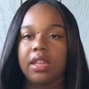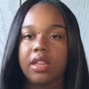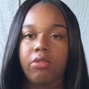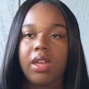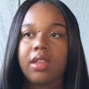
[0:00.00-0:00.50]
because
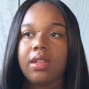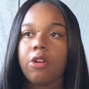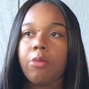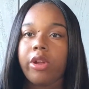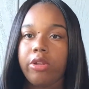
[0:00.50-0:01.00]
three X's are
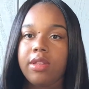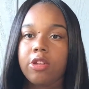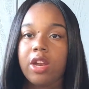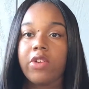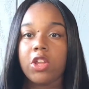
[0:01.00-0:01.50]
more looser,
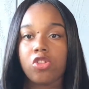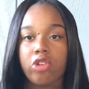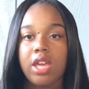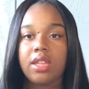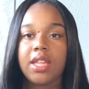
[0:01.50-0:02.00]
and if it
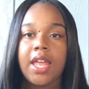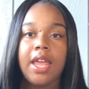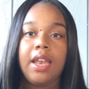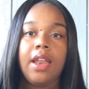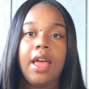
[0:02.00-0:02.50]
shrinks
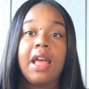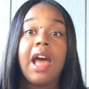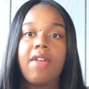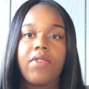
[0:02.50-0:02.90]
then I'm